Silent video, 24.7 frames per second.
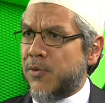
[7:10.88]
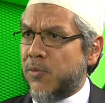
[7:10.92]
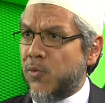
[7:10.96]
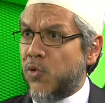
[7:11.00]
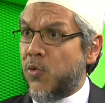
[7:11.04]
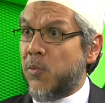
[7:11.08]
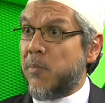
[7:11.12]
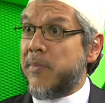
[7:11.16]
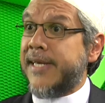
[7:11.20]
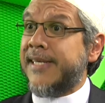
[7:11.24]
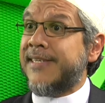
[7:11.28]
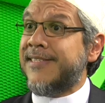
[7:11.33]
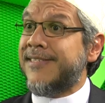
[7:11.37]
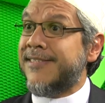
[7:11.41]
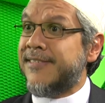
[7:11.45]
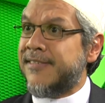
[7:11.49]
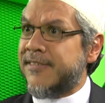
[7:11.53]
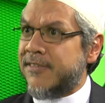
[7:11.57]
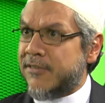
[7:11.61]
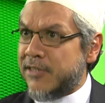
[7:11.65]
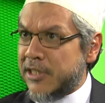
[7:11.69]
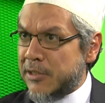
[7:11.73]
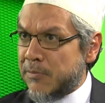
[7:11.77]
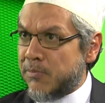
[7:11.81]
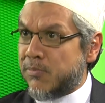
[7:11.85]
more
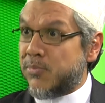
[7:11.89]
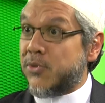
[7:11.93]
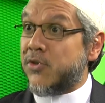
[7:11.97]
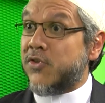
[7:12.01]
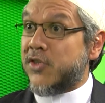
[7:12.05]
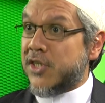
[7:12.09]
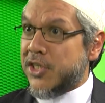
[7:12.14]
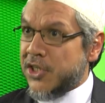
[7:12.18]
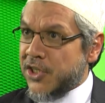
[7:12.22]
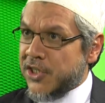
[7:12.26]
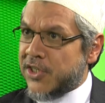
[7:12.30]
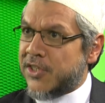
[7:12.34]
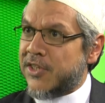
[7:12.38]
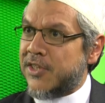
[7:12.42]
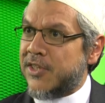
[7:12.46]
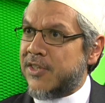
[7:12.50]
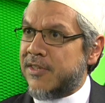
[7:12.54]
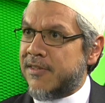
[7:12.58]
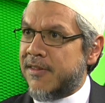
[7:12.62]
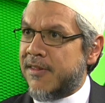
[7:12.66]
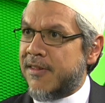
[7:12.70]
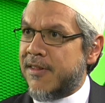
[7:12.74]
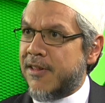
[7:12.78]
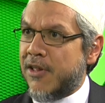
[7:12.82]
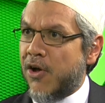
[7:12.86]
mainstream
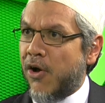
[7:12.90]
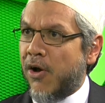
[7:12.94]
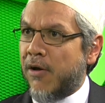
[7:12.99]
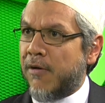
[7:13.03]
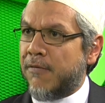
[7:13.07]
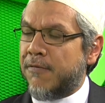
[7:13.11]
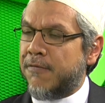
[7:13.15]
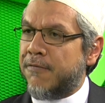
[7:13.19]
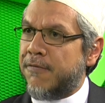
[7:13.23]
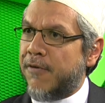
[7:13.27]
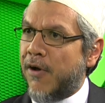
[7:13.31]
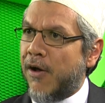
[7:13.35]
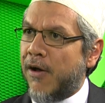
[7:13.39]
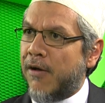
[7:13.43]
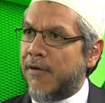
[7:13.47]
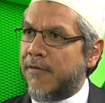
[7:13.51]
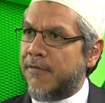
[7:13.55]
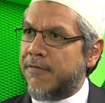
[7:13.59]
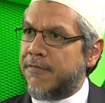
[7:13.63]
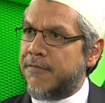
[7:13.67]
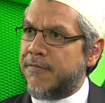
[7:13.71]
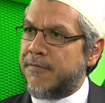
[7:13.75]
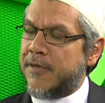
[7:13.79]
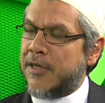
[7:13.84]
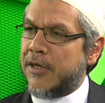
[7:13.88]
position of
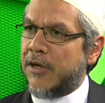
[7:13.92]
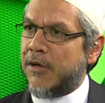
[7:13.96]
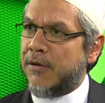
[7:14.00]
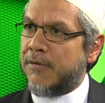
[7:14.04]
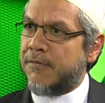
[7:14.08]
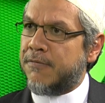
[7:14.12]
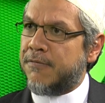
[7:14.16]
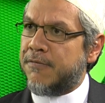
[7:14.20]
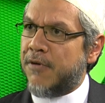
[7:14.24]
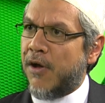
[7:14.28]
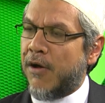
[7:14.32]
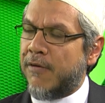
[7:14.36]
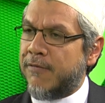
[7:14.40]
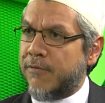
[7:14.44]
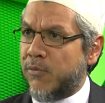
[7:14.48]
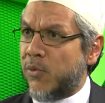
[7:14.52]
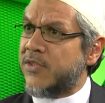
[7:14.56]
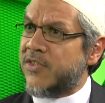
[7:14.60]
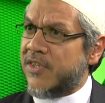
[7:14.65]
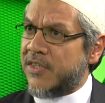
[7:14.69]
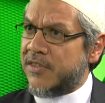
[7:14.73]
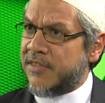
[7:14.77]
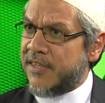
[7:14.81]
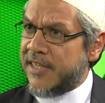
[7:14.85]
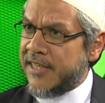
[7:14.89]

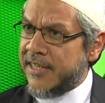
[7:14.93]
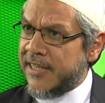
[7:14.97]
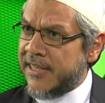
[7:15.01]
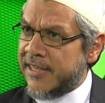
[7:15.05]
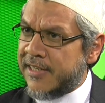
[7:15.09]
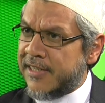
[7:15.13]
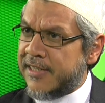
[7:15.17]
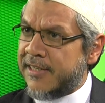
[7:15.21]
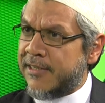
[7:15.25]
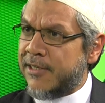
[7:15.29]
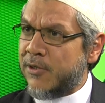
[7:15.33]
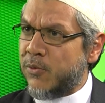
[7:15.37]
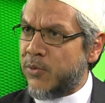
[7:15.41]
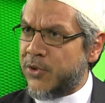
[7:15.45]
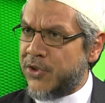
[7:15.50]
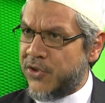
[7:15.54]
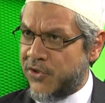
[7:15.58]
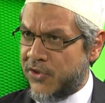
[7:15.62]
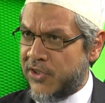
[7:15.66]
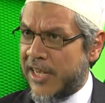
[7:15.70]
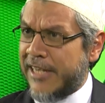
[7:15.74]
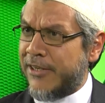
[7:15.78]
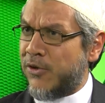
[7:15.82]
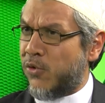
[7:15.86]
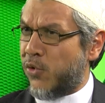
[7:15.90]
wasatiyya, which
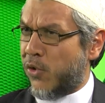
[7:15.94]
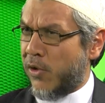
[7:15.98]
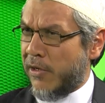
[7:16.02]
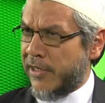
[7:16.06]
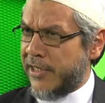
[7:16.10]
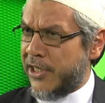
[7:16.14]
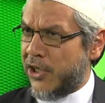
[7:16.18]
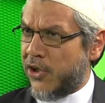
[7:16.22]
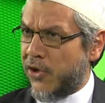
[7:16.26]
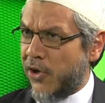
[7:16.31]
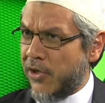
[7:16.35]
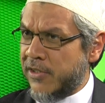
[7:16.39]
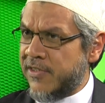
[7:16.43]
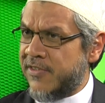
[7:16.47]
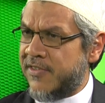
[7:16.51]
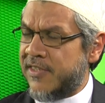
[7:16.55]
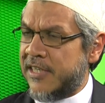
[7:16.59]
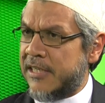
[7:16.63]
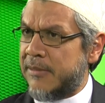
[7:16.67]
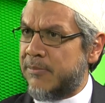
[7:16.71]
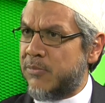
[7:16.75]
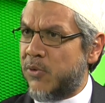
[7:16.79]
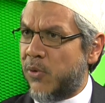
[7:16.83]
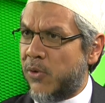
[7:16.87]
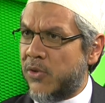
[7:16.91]
is a Quranic
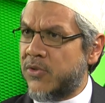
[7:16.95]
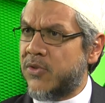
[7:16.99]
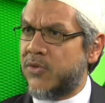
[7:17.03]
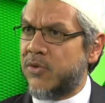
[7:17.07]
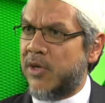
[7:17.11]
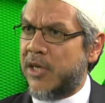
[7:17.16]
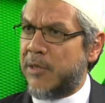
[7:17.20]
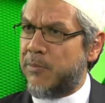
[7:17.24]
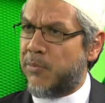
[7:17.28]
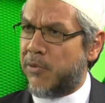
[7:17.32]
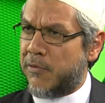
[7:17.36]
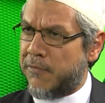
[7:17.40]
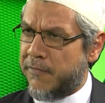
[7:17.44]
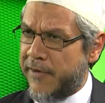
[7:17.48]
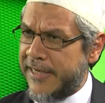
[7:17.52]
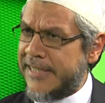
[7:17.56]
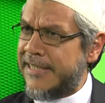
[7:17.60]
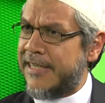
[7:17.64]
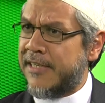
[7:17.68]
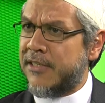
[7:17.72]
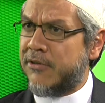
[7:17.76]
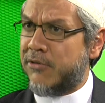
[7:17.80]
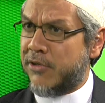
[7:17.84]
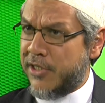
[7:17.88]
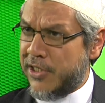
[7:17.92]
concept, also a
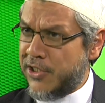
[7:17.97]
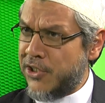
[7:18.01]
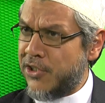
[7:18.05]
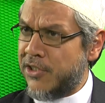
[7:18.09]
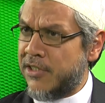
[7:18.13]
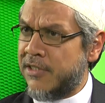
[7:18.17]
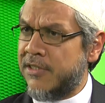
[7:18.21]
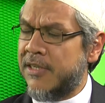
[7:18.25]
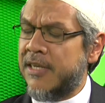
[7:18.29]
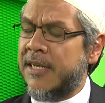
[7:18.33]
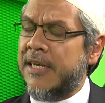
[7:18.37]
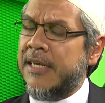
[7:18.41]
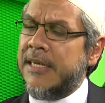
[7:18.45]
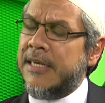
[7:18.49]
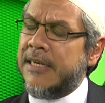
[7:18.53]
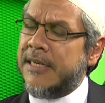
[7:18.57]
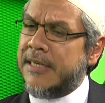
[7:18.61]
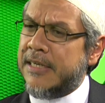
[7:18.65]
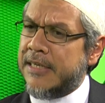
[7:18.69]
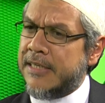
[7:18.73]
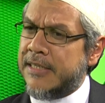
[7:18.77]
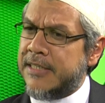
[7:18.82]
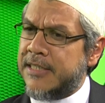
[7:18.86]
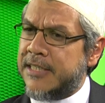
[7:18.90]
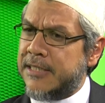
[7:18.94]
prophetic tradition
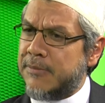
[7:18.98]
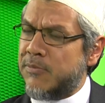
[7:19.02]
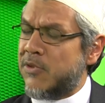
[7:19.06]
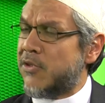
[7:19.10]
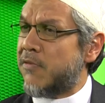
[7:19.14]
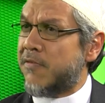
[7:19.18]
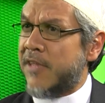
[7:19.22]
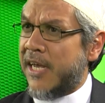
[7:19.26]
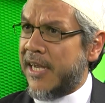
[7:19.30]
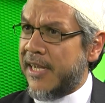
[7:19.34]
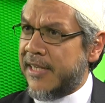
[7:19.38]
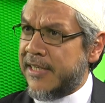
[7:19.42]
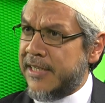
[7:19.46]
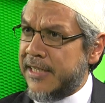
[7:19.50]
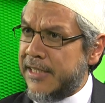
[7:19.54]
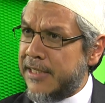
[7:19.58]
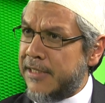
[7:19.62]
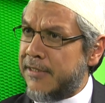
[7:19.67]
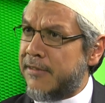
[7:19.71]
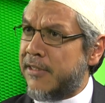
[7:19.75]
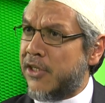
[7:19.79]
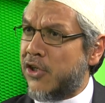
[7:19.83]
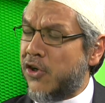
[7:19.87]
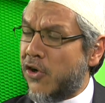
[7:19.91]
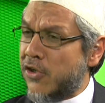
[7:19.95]
in terms of the
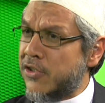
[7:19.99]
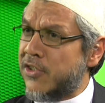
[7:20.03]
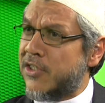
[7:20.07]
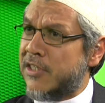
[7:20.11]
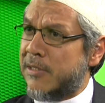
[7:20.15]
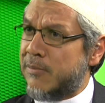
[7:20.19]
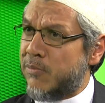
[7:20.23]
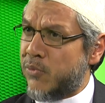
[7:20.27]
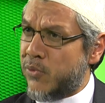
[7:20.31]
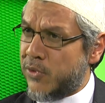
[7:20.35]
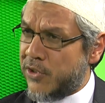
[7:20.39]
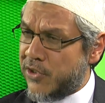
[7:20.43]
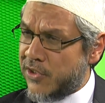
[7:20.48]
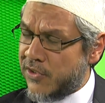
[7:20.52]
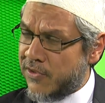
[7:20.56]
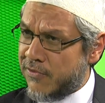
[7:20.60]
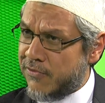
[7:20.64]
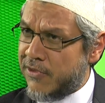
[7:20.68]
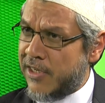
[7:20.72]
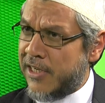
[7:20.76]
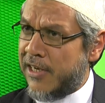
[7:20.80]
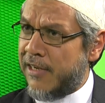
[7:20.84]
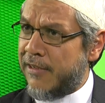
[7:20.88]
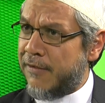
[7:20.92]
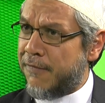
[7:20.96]
hadith, a concept which is
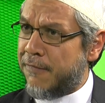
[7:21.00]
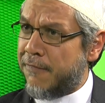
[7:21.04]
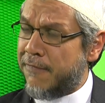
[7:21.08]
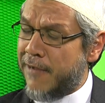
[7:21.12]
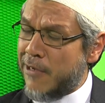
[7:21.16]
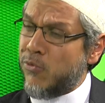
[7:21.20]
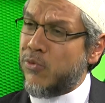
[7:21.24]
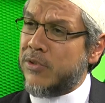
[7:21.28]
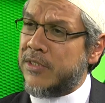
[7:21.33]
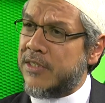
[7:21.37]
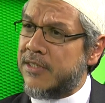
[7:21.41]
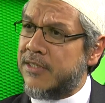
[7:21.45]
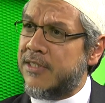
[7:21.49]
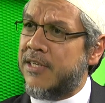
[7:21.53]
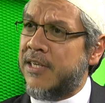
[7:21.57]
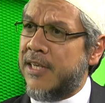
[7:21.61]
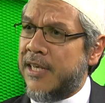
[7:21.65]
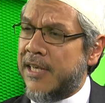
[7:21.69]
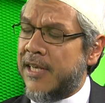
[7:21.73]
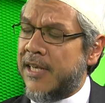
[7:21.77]
really founded